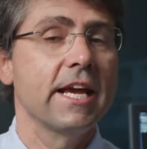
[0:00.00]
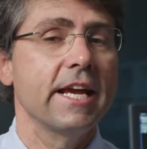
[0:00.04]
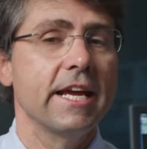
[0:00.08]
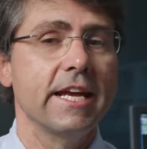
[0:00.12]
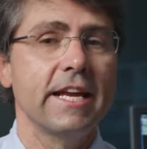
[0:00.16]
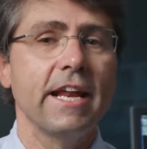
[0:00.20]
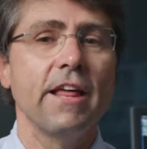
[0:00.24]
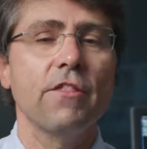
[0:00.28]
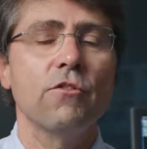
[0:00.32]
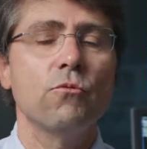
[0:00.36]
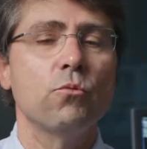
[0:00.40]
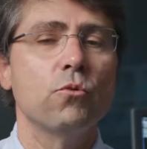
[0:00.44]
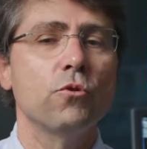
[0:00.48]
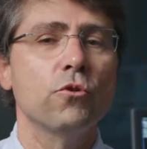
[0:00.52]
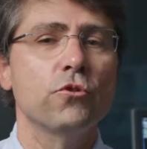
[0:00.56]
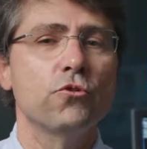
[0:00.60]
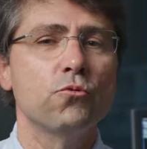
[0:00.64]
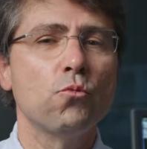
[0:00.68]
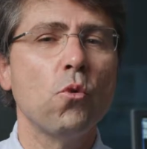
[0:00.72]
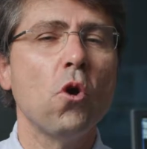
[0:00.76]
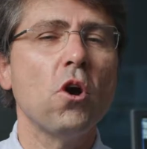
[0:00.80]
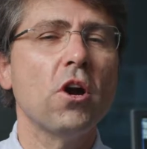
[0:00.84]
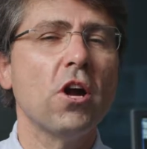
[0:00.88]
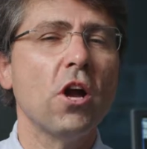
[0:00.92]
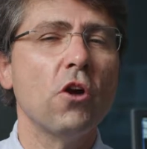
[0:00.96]
In other words,
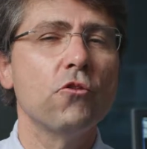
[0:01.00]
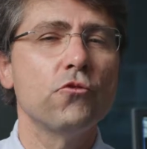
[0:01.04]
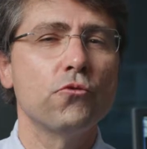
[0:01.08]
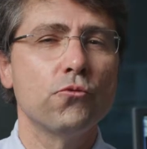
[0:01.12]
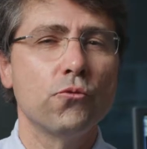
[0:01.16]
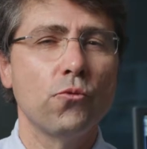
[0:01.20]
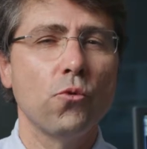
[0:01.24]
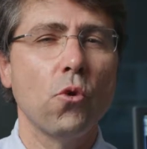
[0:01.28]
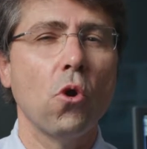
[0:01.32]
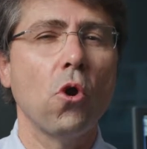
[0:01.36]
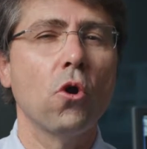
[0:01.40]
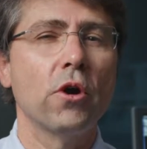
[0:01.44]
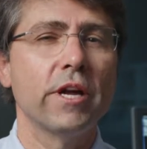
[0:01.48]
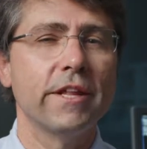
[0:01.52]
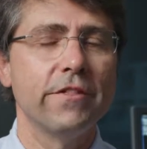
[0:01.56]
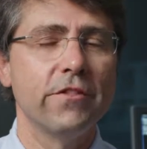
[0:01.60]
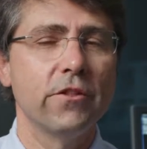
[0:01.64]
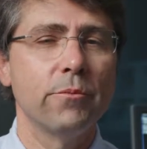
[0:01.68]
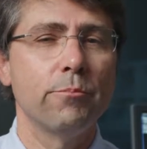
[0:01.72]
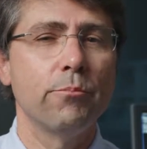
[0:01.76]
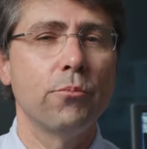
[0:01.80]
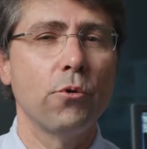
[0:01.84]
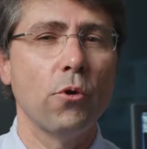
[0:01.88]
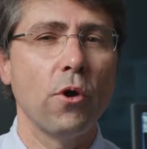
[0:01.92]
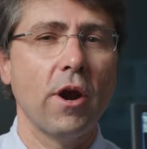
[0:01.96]
what goes wrong in
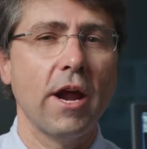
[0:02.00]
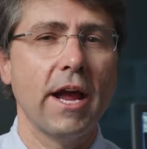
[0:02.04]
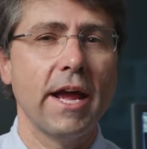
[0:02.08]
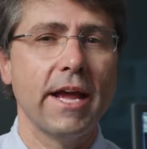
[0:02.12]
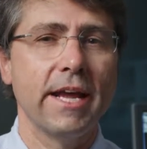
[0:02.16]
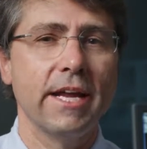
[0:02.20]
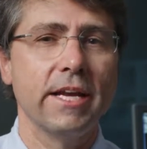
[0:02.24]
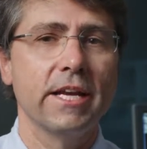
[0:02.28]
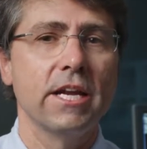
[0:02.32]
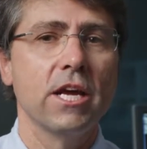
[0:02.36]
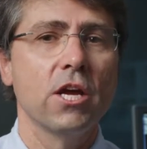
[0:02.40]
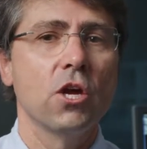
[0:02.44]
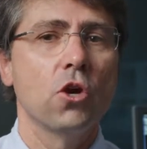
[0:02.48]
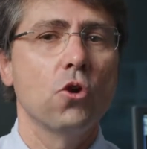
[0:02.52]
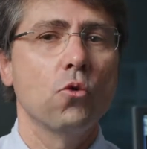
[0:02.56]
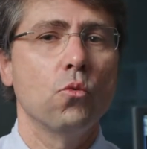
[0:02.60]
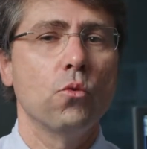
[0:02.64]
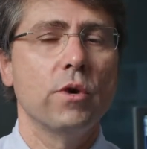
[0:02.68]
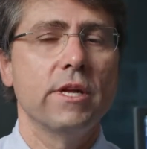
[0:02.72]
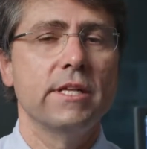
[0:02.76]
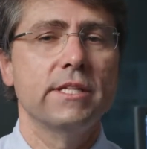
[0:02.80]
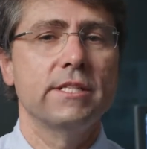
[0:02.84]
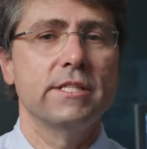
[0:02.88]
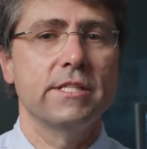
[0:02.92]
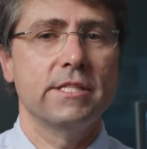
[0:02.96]
the brain
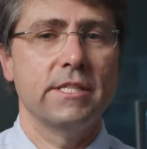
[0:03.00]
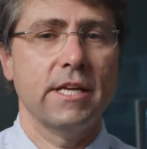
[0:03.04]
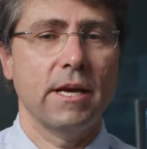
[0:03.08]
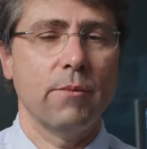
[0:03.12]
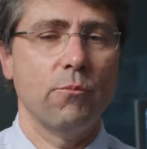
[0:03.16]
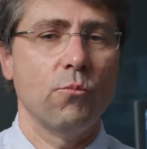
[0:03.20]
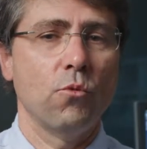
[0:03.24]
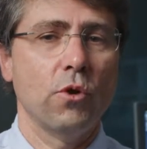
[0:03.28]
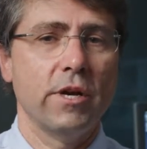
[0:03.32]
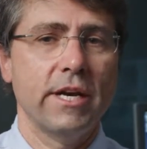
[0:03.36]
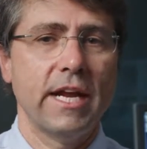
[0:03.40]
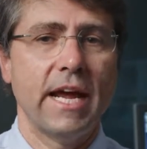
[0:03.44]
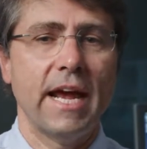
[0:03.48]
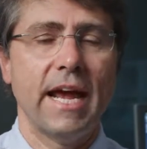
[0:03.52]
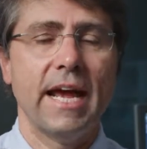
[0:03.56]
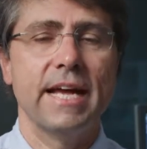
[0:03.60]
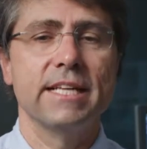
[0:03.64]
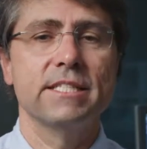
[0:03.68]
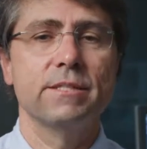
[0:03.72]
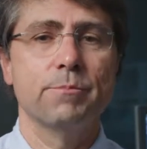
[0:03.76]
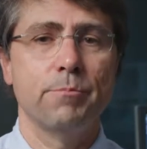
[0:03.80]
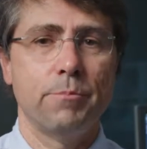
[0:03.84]
when someone has